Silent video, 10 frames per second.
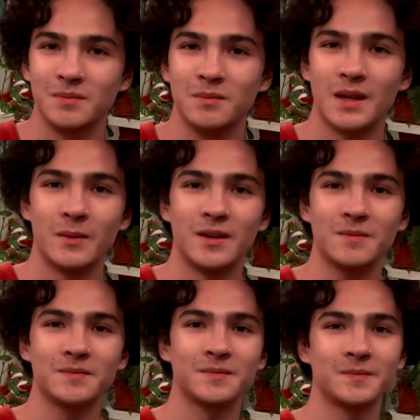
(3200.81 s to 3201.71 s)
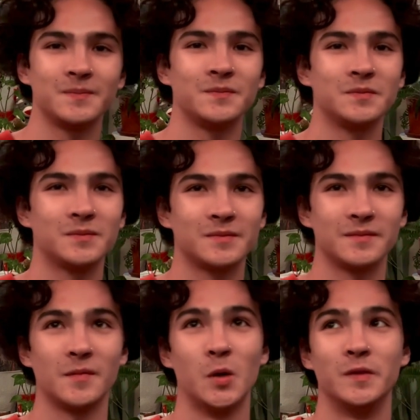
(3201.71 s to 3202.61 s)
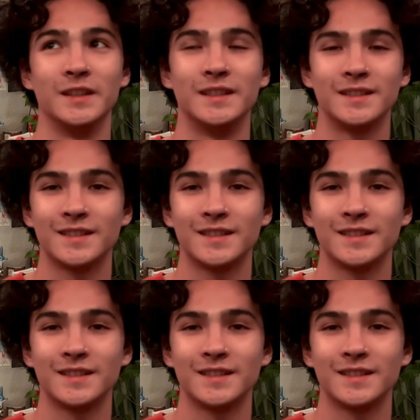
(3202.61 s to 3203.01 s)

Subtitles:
maybe, hopefully.